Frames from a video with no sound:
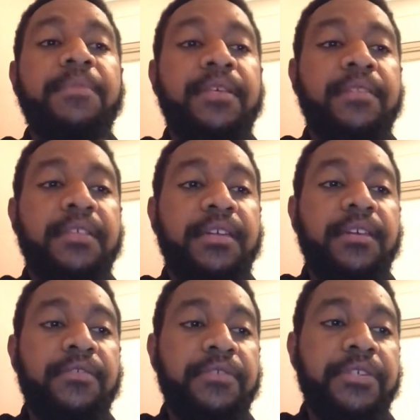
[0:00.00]
in this
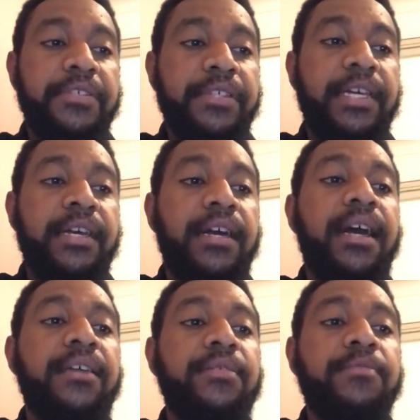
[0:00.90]
country.
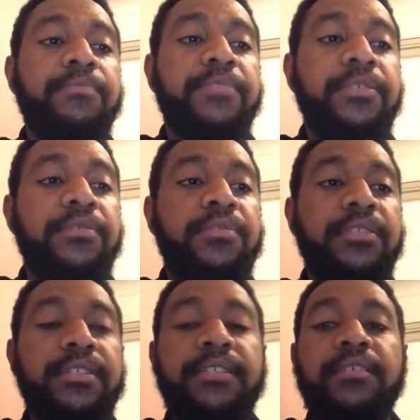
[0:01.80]
I hope you
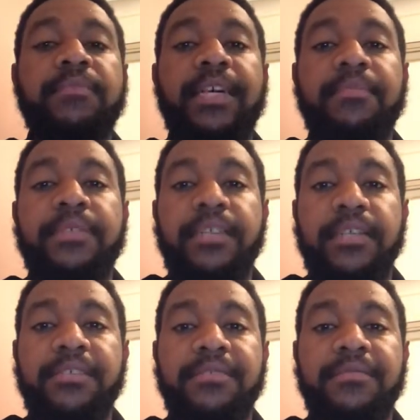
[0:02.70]
consider my
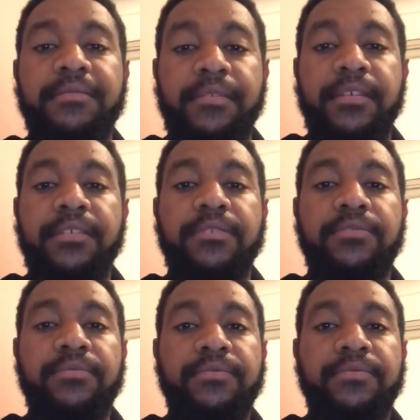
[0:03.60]
application. Thank you.